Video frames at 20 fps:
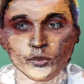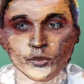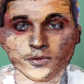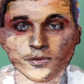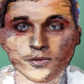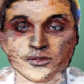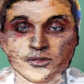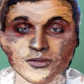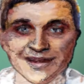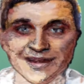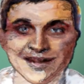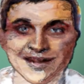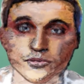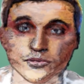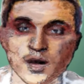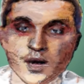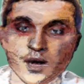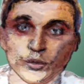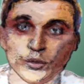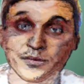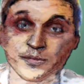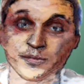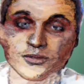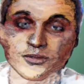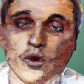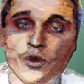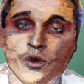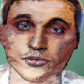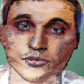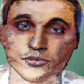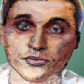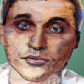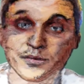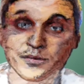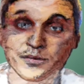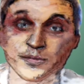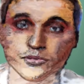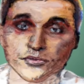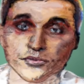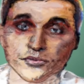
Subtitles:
molecules are ran through a series